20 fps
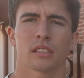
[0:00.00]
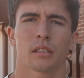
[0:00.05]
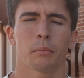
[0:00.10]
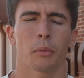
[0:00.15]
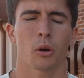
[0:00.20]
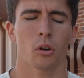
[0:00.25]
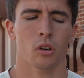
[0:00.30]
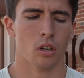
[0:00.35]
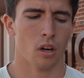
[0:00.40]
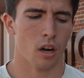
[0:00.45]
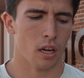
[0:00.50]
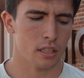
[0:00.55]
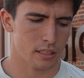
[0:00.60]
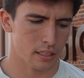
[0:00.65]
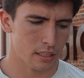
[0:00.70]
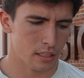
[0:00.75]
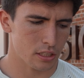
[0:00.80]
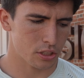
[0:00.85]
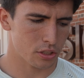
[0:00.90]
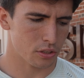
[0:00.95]
in the motocross
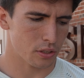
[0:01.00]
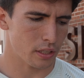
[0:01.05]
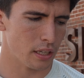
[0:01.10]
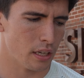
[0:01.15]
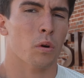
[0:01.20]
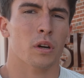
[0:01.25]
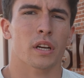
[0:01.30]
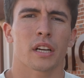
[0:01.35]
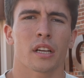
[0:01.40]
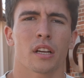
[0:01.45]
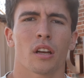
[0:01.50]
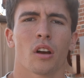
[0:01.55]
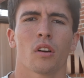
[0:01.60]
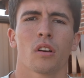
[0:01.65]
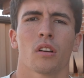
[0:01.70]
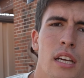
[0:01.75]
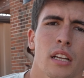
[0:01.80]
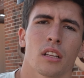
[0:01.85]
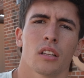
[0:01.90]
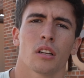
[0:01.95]
industry. We're gonna
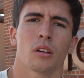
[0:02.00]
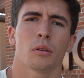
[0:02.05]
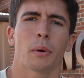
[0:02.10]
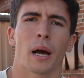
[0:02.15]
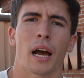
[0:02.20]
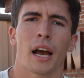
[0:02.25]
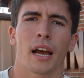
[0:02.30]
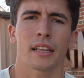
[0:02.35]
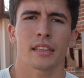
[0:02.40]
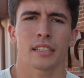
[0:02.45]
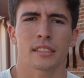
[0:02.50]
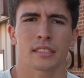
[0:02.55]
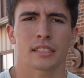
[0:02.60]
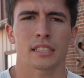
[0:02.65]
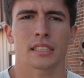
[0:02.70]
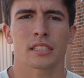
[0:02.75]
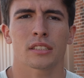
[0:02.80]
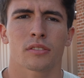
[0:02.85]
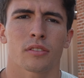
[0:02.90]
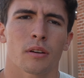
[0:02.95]
go get a little behind the
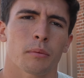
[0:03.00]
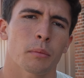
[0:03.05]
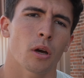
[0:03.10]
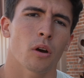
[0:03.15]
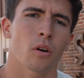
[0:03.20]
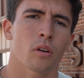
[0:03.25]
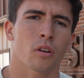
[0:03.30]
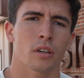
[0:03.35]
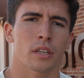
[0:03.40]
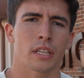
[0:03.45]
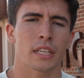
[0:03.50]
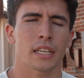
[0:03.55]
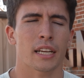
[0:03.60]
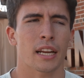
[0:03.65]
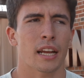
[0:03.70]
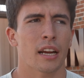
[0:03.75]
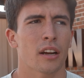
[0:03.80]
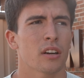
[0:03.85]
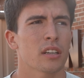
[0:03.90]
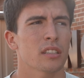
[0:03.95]
scenes from the owner, Ian
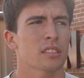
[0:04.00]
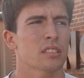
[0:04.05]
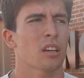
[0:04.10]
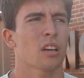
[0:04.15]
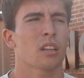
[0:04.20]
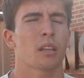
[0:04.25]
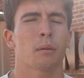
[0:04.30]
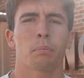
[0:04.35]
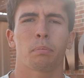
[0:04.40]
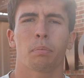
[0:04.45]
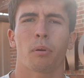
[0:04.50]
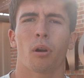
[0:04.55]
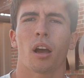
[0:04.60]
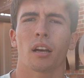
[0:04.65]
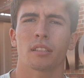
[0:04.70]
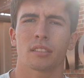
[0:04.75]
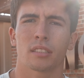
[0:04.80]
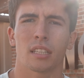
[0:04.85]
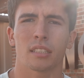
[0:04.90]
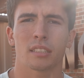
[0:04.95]
Harris, on the
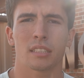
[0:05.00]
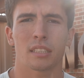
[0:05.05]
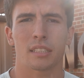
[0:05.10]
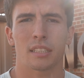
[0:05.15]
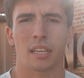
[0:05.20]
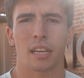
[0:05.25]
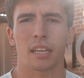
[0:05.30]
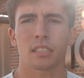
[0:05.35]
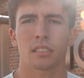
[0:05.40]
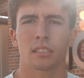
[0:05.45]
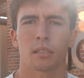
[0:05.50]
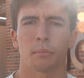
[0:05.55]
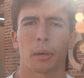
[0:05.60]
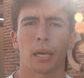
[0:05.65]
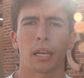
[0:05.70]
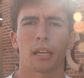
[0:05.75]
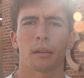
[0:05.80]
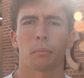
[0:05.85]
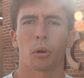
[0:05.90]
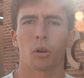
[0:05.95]
process it takes to
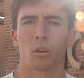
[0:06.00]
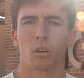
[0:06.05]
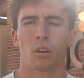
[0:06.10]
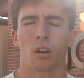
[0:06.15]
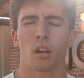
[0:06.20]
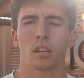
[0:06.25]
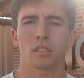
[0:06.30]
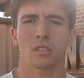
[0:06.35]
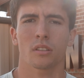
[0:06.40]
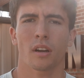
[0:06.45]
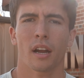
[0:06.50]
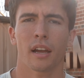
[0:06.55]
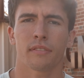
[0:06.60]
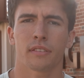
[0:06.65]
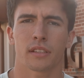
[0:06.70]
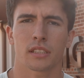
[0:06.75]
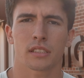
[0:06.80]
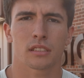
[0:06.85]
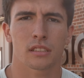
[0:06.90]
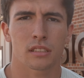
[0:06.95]
make motocross
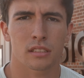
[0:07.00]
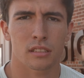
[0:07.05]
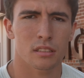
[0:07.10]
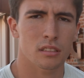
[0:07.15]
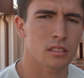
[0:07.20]
graphics.